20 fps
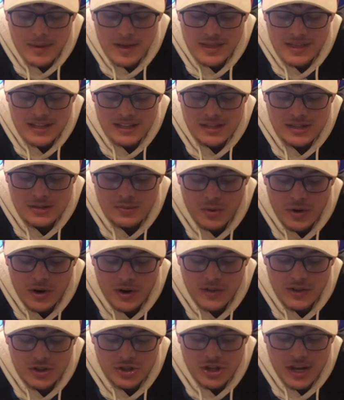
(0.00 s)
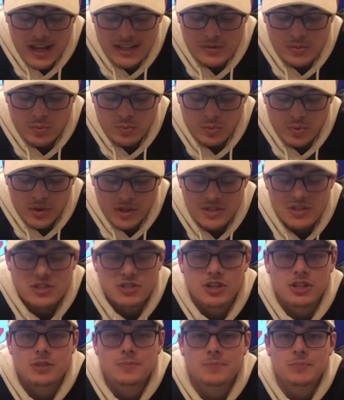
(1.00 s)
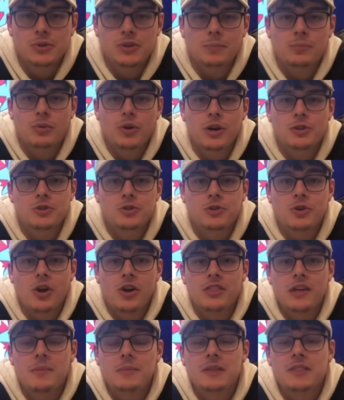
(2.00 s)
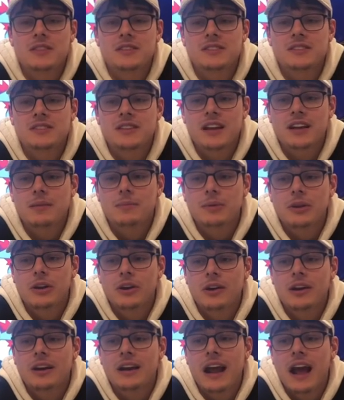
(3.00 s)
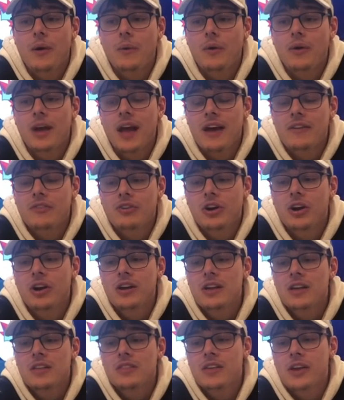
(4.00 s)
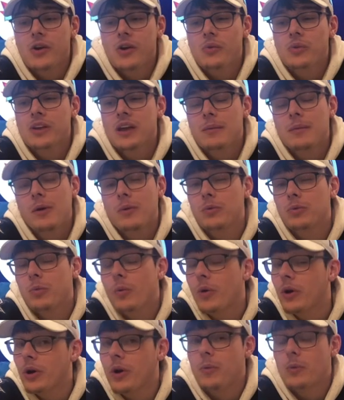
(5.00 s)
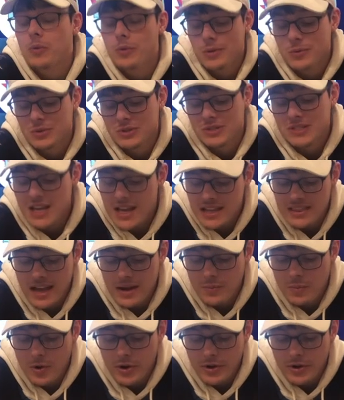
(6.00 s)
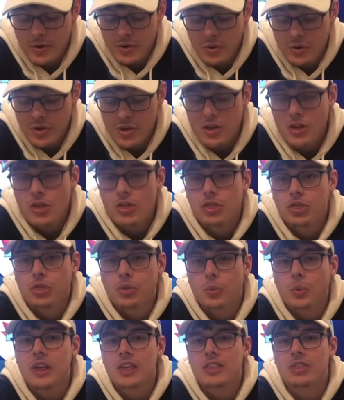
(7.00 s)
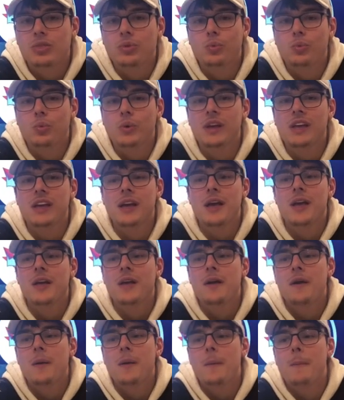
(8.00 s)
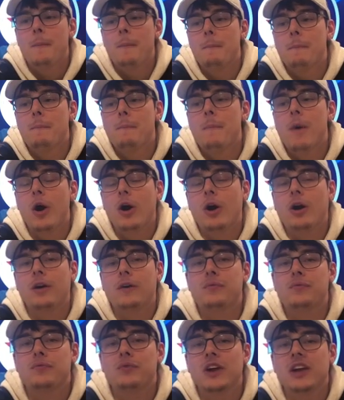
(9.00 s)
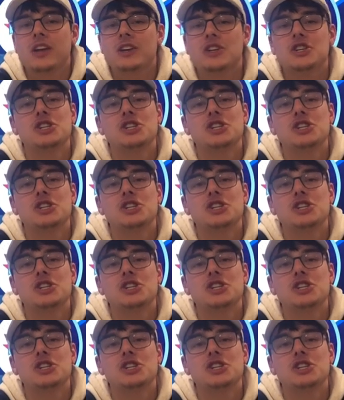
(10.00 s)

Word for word: and this is where the Jets really start to put the pressure on them in the second period. However, they only come out with one goal, but we will take that one goal. three three. Mark frickin'